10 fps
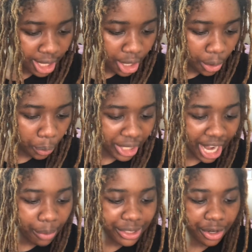When
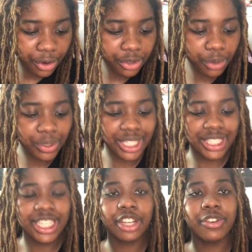I Was Older was a
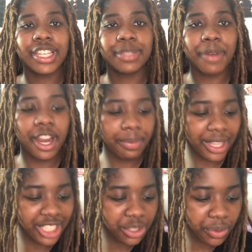single inspired by
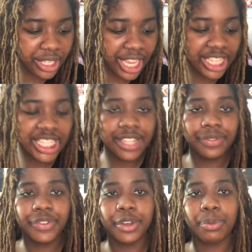the 2018
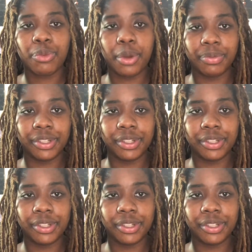film Roma.